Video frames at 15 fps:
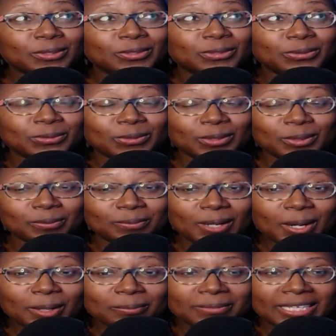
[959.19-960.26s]
to her
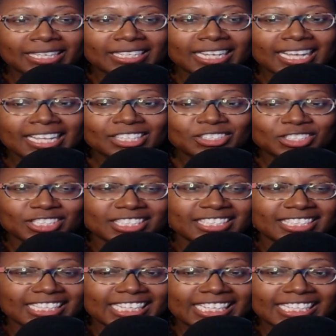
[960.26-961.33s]
apartment, she
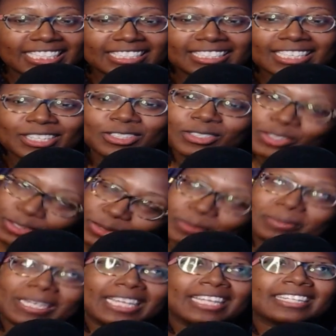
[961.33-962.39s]
sees
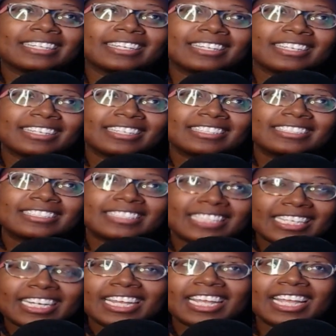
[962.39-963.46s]
Suman
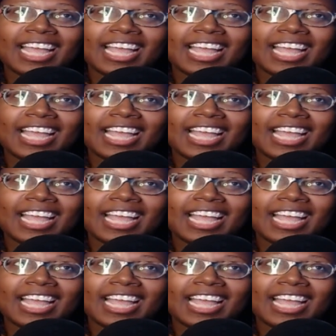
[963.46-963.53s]
sitting